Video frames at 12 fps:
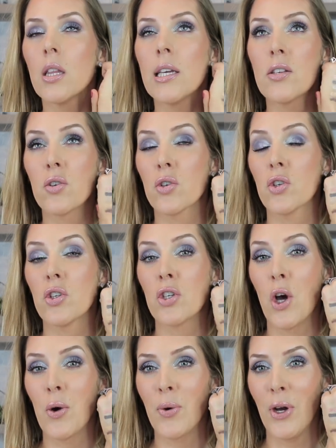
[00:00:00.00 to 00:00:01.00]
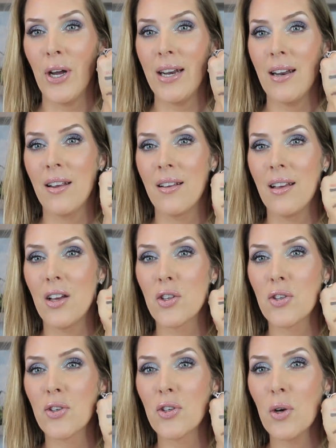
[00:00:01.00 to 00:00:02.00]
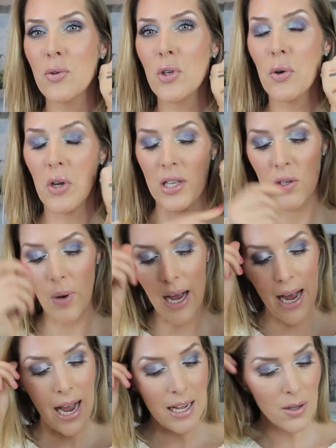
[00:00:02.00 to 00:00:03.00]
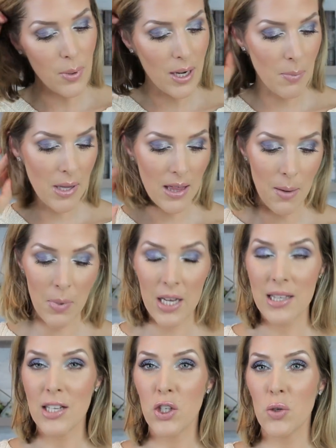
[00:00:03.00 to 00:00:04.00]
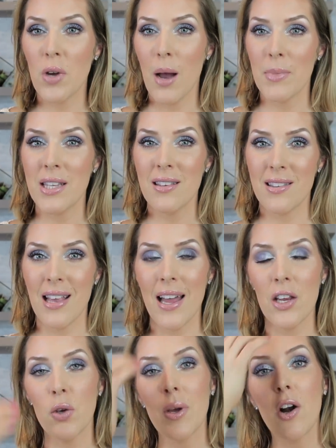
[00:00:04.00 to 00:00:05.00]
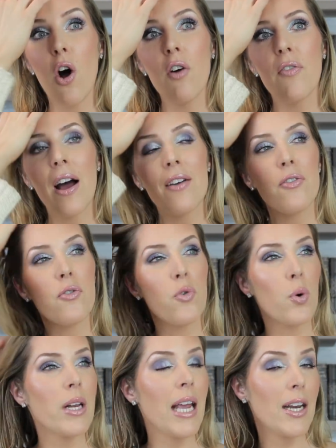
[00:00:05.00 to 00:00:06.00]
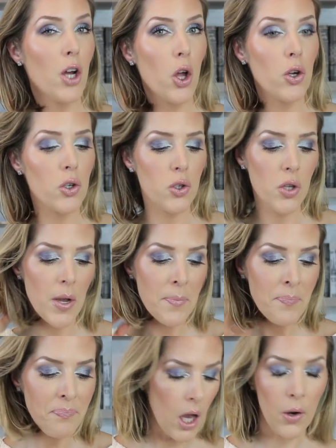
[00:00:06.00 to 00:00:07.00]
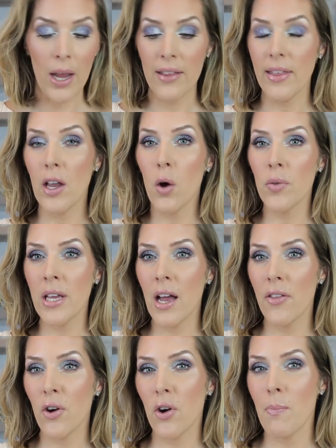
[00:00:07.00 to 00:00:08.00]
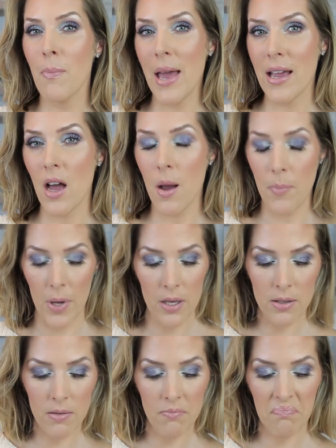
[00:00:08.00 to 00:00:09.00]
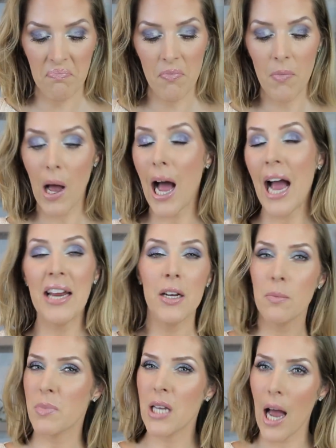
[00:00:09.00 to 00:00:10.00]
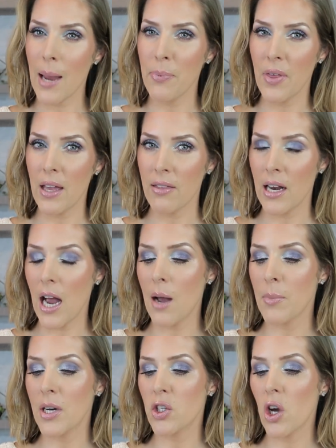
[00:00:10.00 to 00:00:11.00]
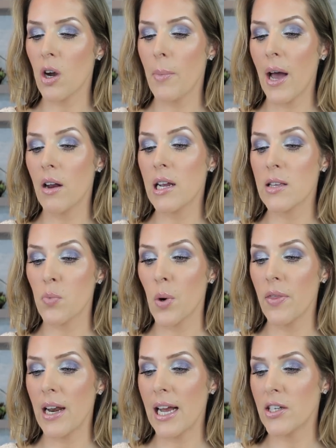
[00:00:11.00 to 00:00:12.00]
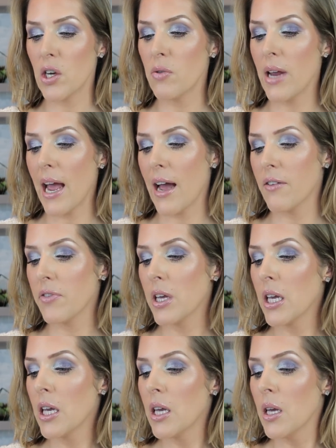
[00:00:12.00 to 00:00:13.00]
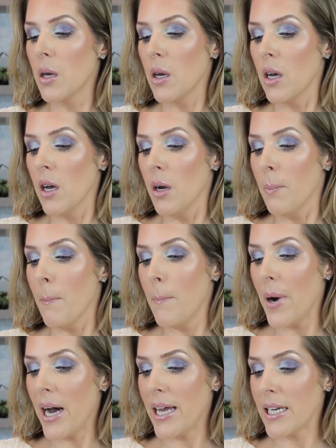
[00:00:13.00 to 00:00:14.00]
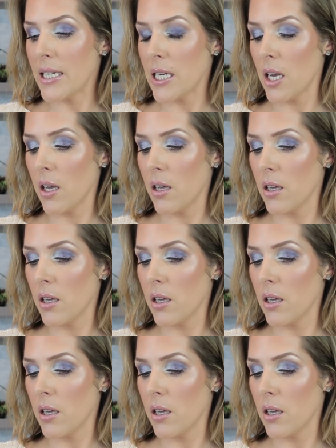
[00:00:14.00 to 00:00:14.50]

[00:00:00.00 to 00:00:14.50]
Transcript: These are so good. So, so good. So I highly recommend them because they do come as a set and you get all five for $48. Okay, the only other makeup item type thing that I'm going to talk about is one that I don't have, but